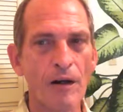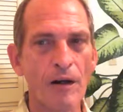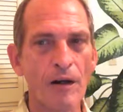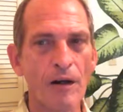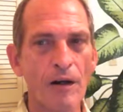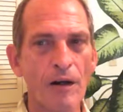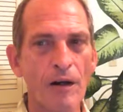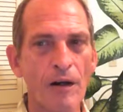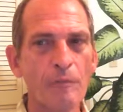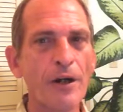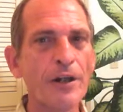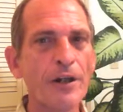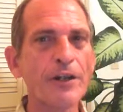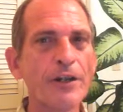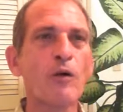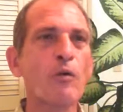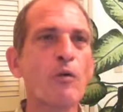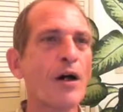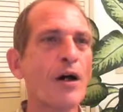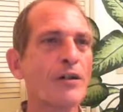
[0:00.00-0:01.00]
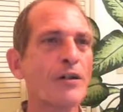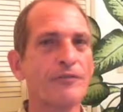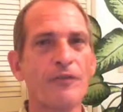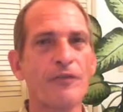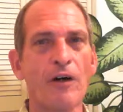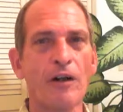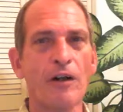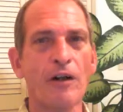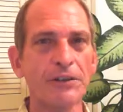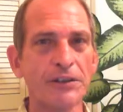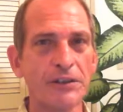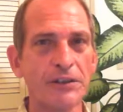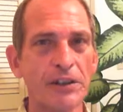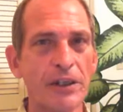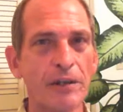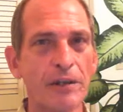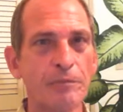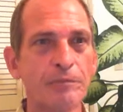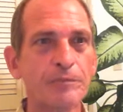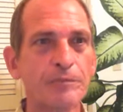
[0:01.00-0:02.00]
but you don't want to fall
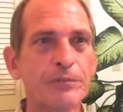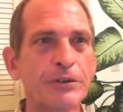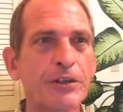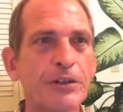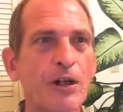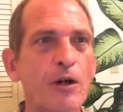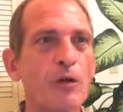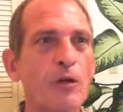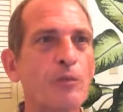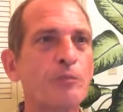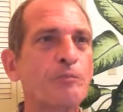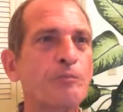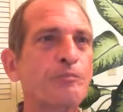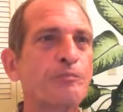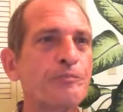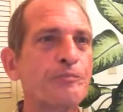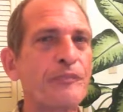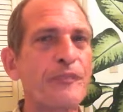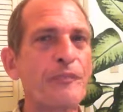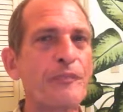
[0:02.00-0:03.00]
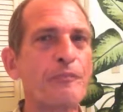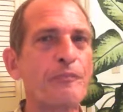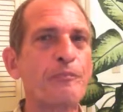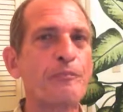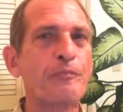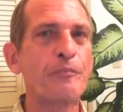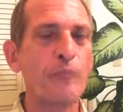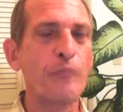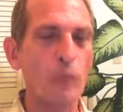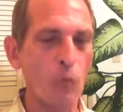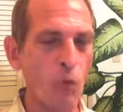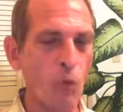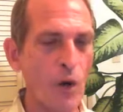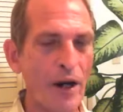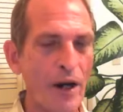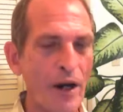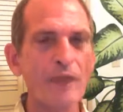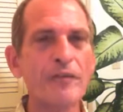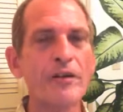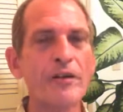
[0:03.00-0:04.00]
asleep. So
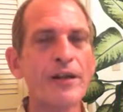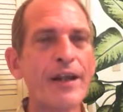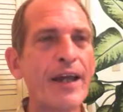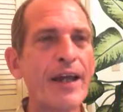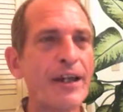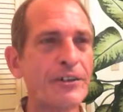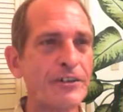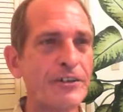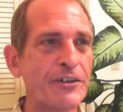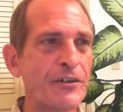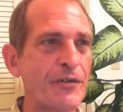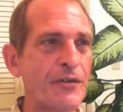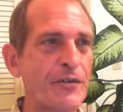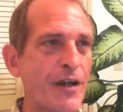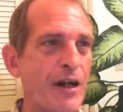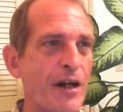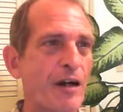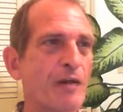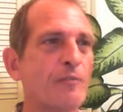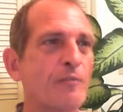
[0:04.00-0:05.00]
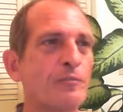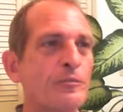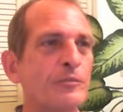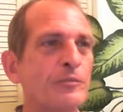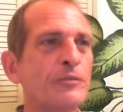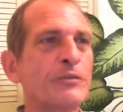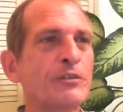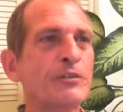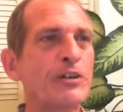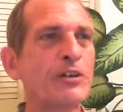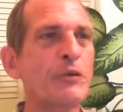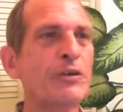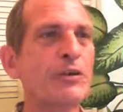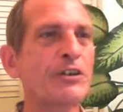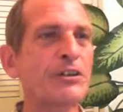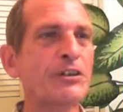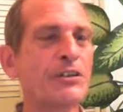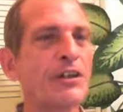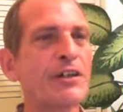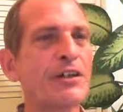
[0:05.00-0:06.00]
whatever gets you there. So we're
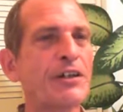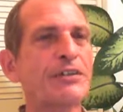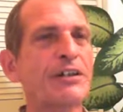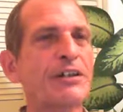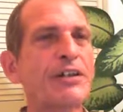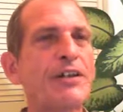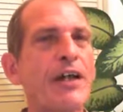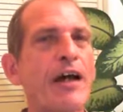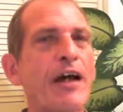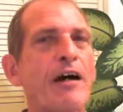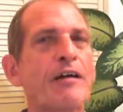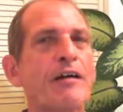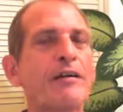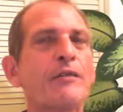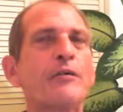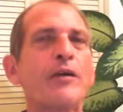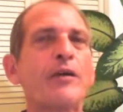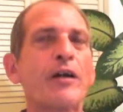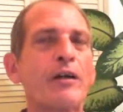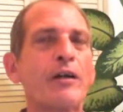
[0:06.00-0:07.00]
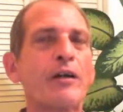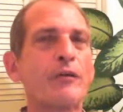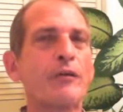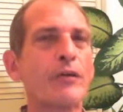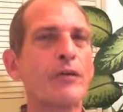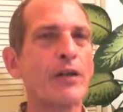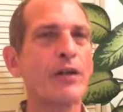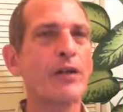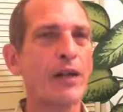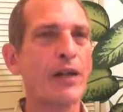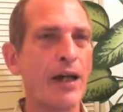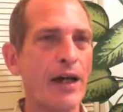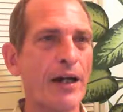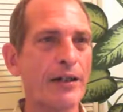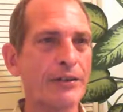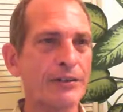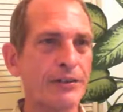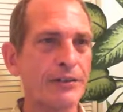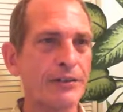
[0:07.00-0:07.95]
just going to sit down and we're going to relax.